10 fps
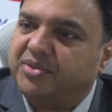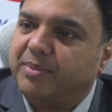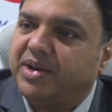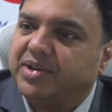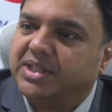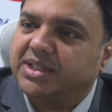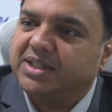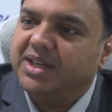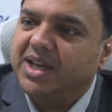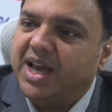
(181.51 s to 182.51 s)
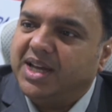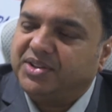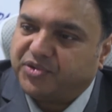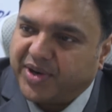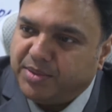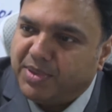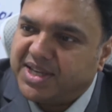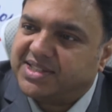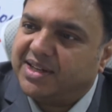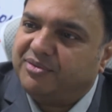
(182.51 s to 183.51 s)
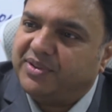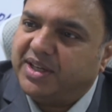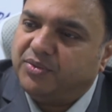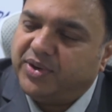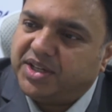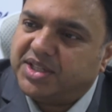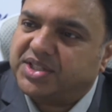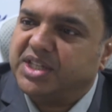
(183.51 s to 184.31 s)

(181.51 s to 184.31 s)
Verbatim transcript: of America, train myself in various